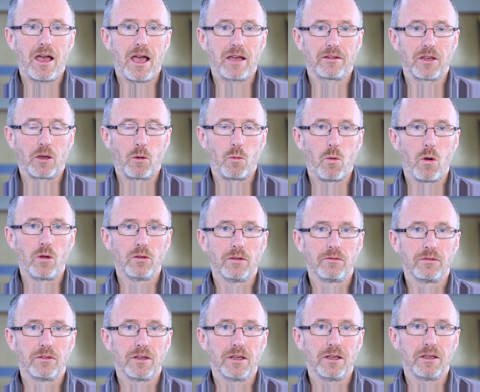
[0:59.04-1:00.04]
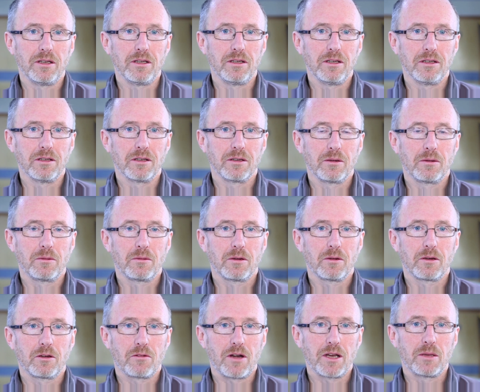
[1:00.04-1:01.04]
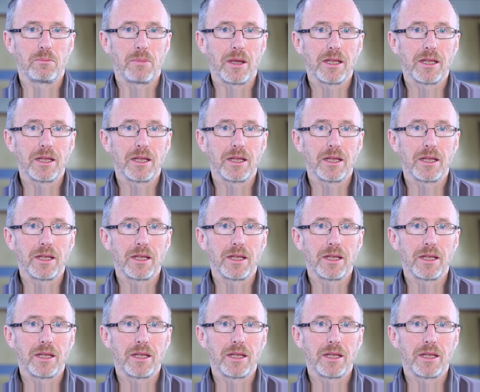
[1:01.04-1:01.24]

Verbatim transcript: I think one of the great